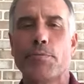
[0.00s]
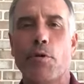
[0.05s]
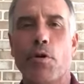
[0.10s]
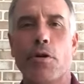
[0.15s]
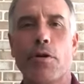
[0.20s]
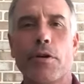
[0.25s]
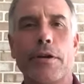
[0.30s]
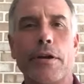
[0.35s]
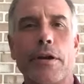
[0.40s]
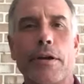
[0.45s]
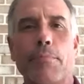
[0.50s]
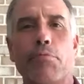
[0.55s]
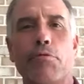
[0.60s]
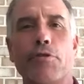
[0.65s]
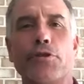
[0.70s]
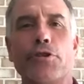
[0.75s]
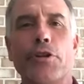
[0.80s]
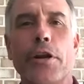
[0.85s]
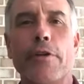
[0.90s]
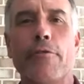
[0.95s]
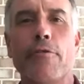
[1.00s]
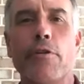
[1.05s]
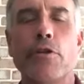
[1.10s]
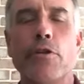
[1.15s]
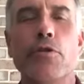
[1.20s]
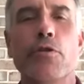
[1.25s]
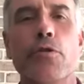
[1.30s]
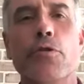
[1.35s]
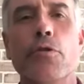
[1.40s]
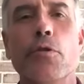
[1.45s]
Mark. I appreciate everything
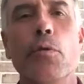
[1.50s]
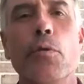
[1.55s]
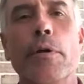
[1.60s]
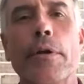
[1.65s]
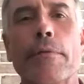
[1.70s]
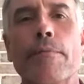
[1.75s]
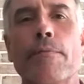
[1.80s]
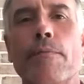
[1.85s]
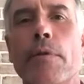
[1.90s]
you're doing.